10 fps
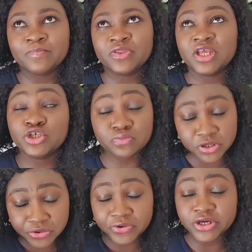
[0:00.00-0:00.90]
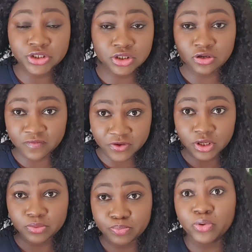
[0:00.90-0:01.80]
there should be creation of a
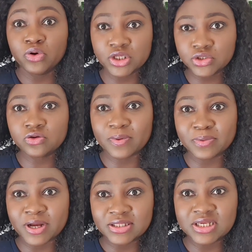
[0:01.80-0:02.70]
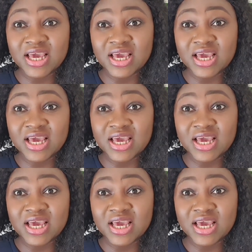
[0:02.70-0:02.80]
political party,